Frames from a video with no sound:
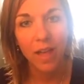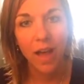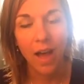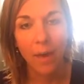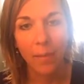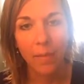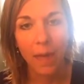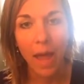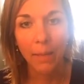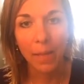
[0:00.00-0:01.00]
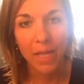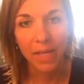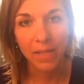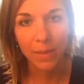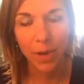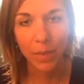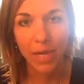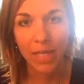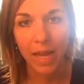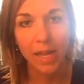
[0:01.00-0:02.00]
at peace about my
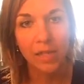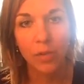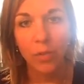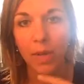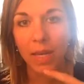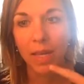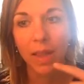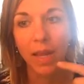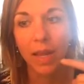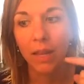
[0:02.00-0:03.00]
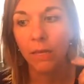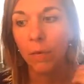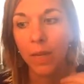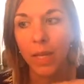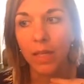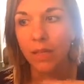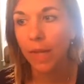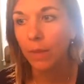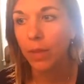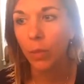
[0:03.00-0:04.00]
day. So meaning, like, for me, it's
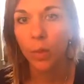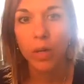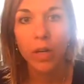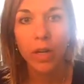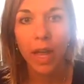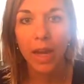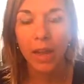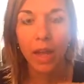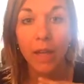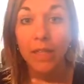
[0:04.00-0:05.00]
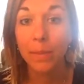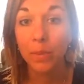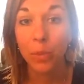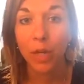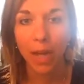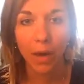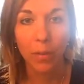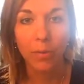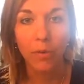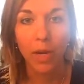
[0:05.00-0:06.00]
time in the Word and a lot of times a workout
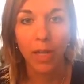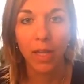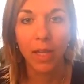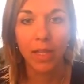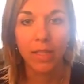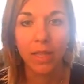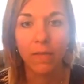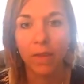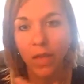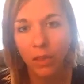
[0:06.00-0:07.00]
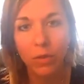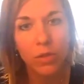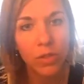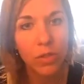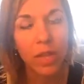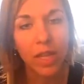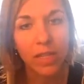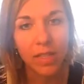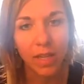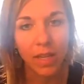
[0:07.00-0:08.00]
before Elliot gets in. If I get those two
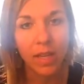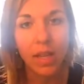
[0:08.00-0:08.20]
things in,